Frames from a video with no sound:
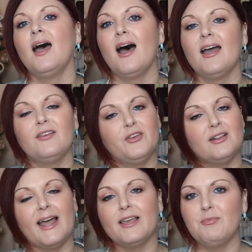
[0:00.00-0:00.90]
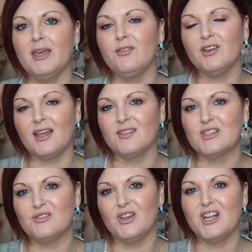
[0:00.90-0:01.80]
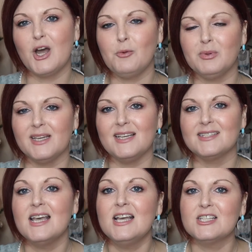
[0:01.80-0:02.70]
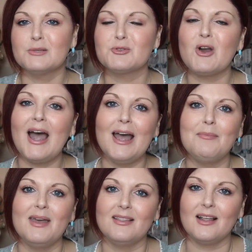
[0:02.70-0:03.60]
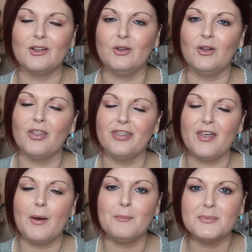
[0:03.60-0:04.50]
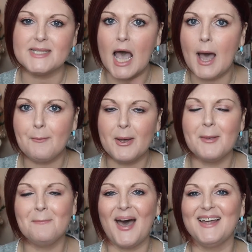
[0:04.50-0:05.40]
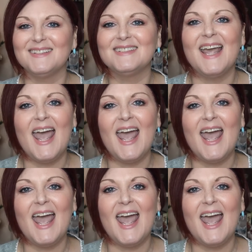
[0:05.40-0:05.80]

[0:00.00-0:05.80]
If you like me, if you like this video, please subscribe, hit that little thumbs up button.